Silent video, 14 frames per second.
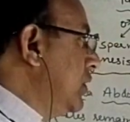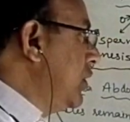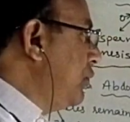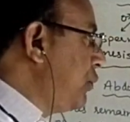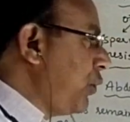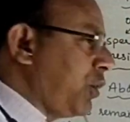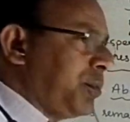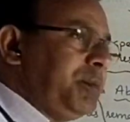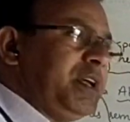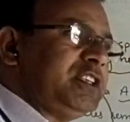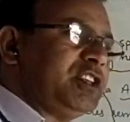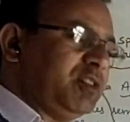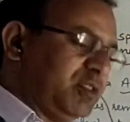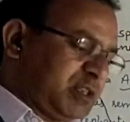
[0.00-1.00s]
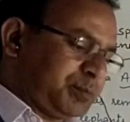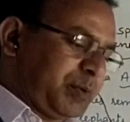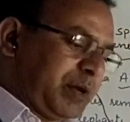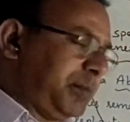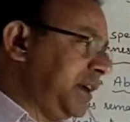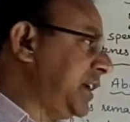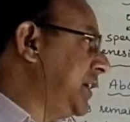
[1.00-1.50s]
The formation of
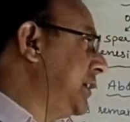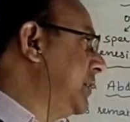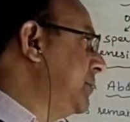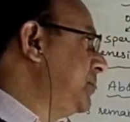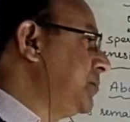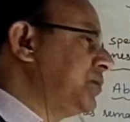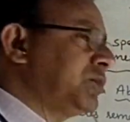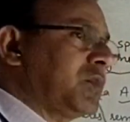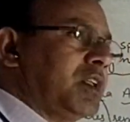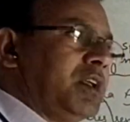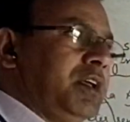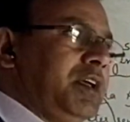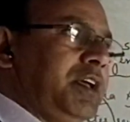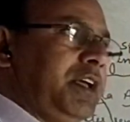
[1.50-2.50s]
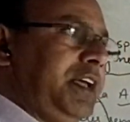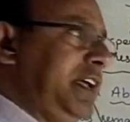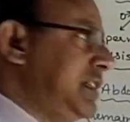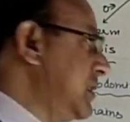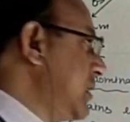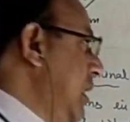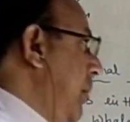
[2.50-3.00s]
spermatid
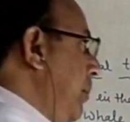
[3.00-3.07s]
is